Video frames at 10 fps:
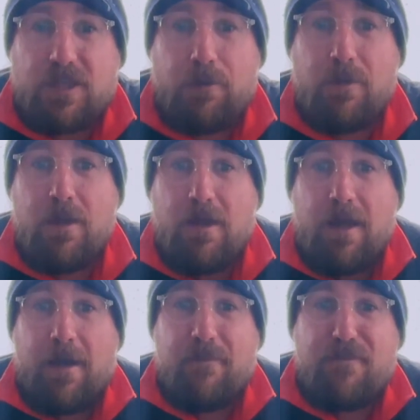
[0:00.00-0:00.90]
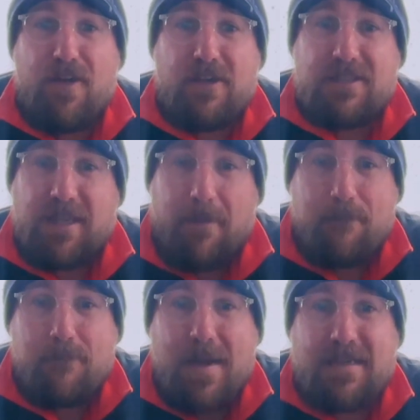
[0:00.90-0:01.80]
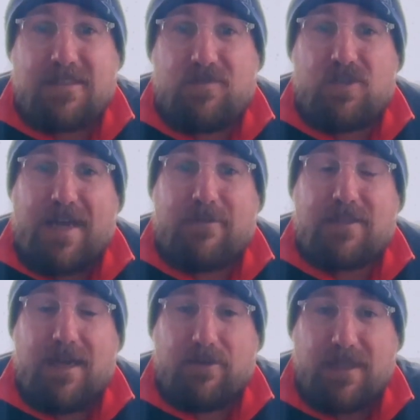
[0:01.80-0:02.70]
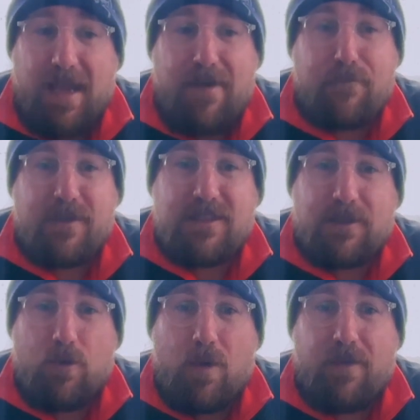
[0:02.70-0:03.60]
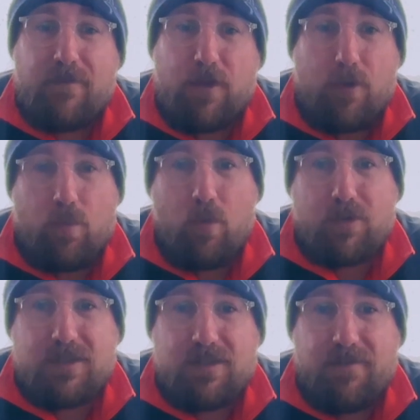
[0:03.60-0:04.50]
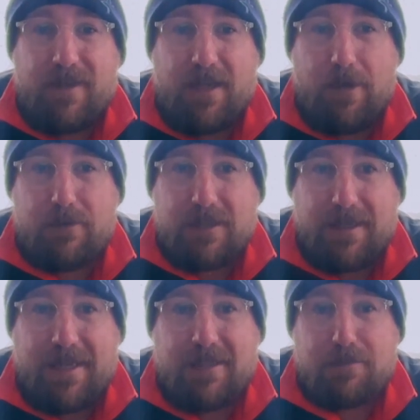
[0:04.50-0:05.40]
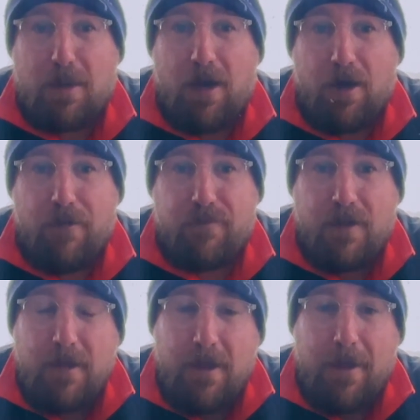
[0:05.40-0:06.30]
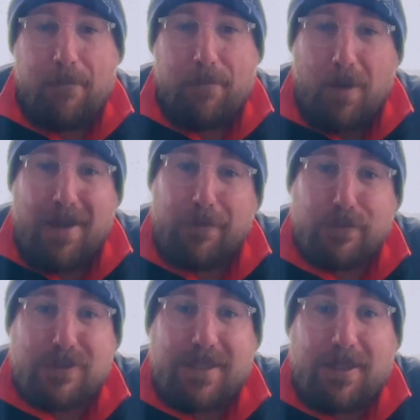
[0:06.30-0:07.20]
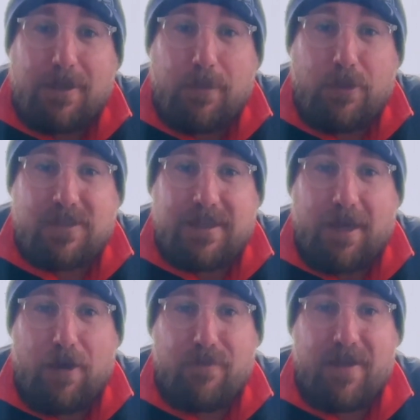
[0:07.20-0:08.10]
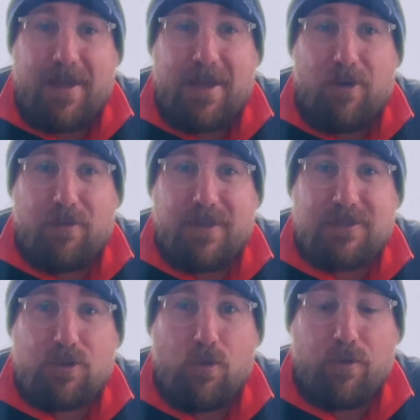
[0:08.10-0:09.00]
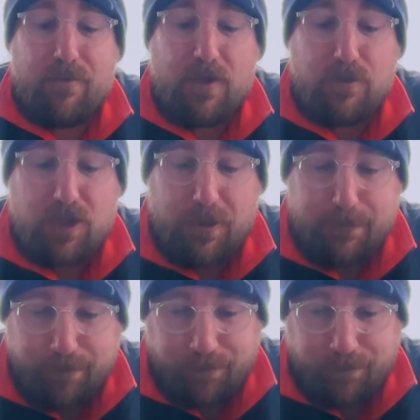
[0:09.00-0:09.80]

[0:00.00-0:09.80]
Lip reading: So firstly, a massive shout out to every single one of you who watches the videos and is part of my little ski community over here on this corner of YouTube.